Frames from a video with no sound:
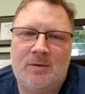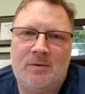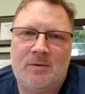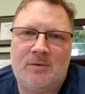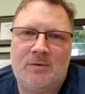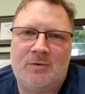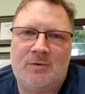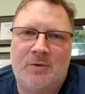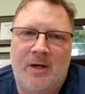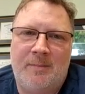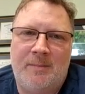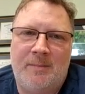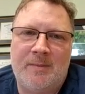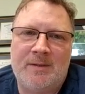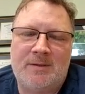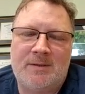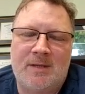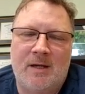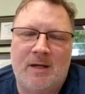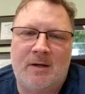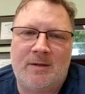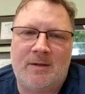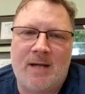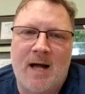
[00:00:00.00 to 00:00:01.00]
treatments
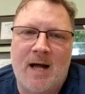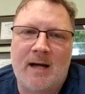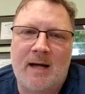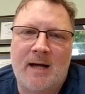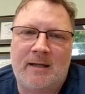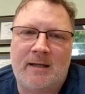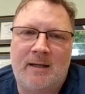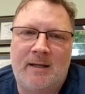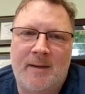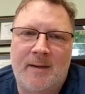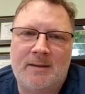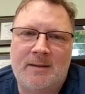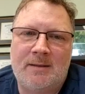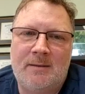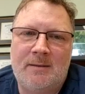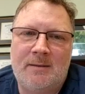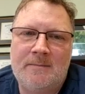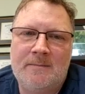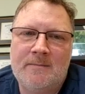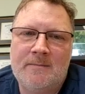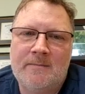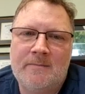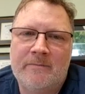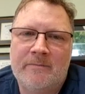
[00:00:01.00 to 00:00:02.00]
that are
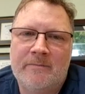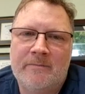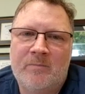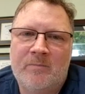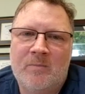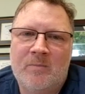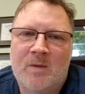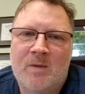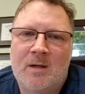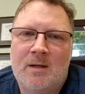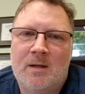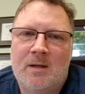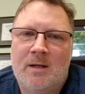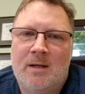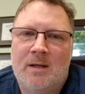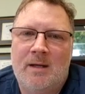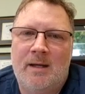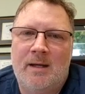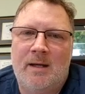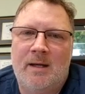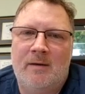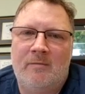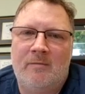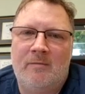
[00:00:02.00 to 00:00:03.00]
documented.
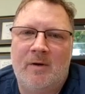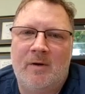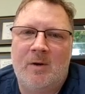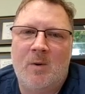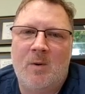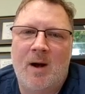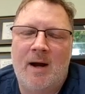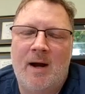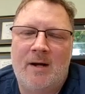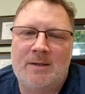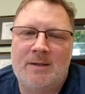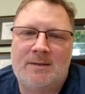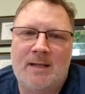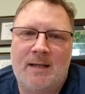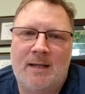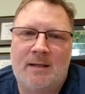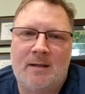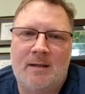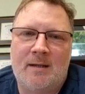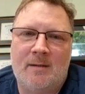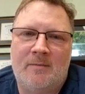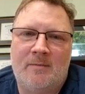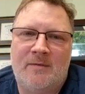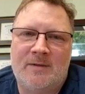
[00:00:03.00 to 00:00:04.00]
It requires
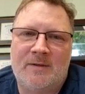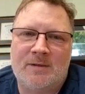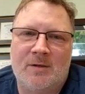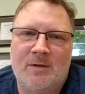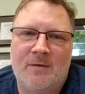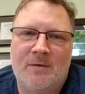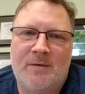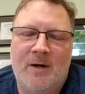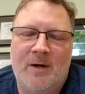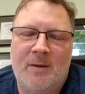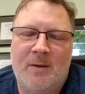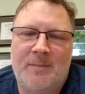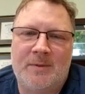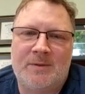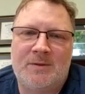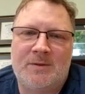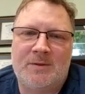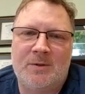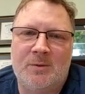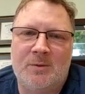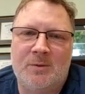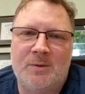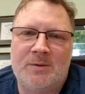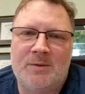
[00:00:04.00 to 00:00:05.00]
that a physical
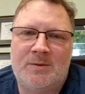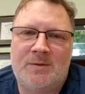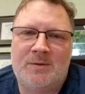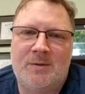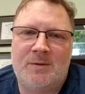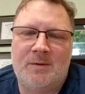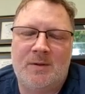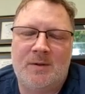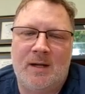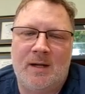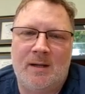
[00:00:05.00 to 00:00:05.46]
therapist who is